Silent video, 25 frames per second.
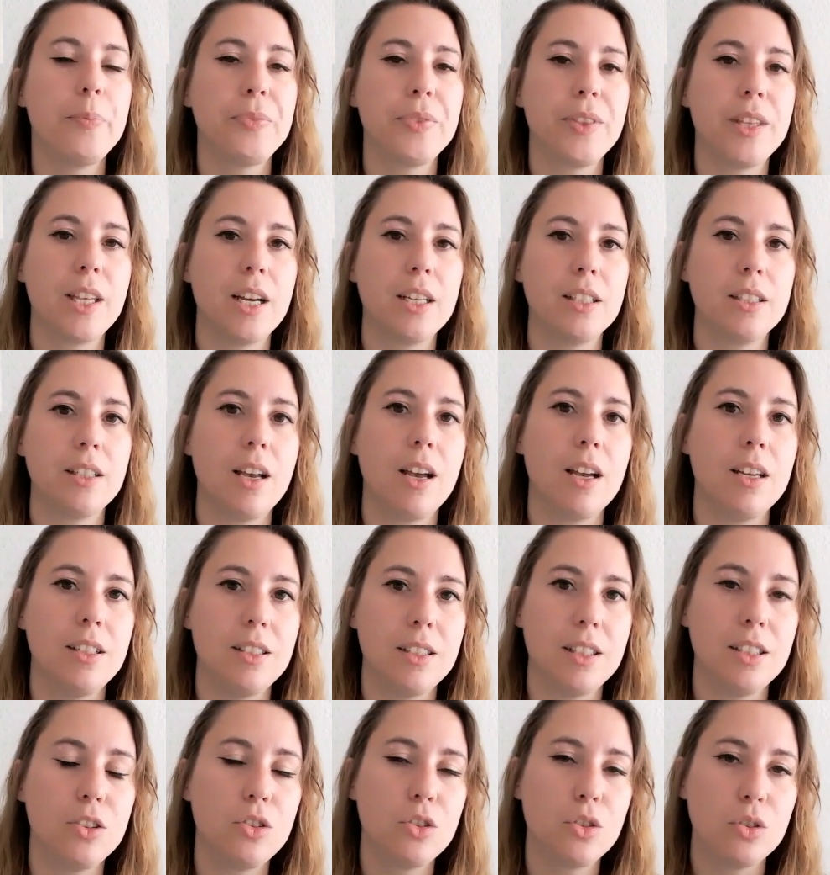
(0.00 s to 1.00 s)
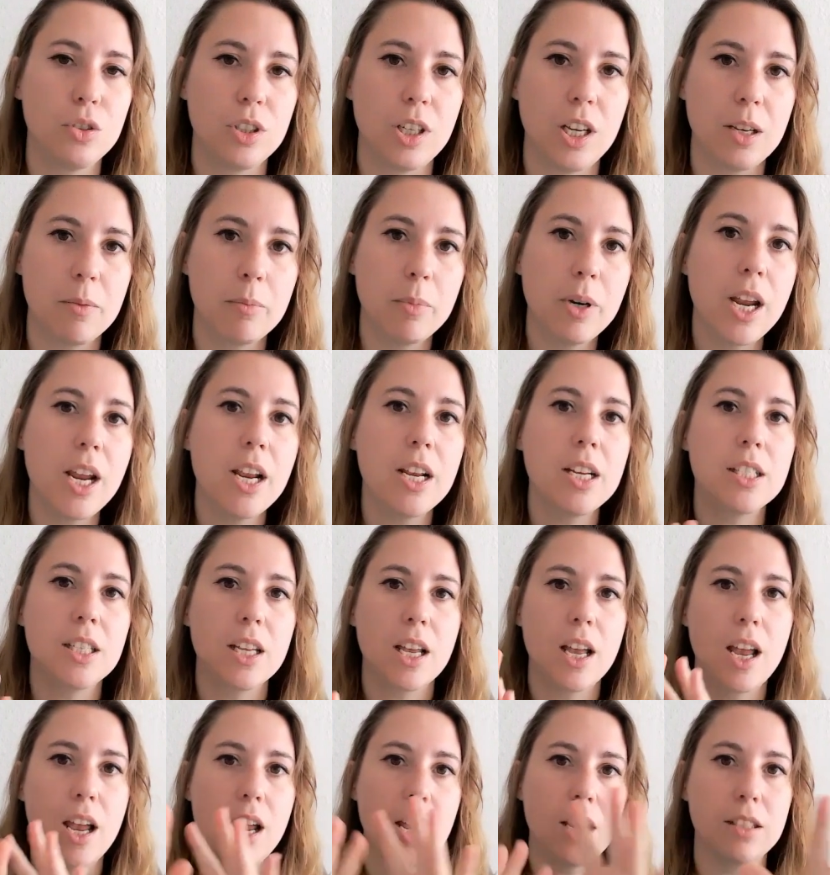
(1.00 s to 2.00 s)
that I need to take breaks
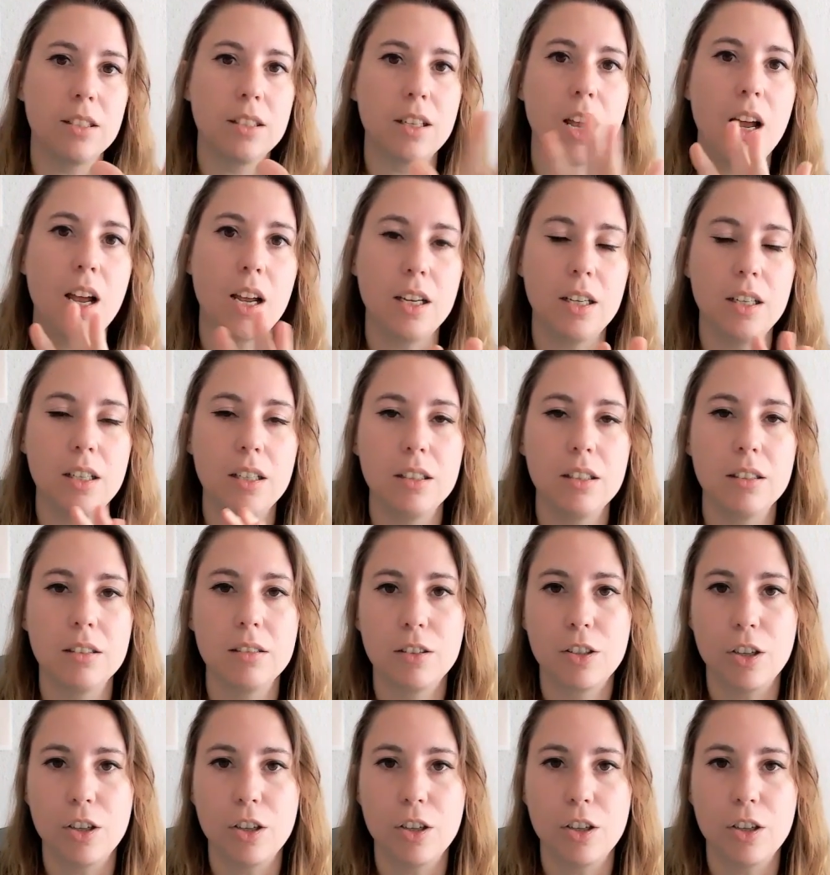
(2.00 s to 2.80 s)
and I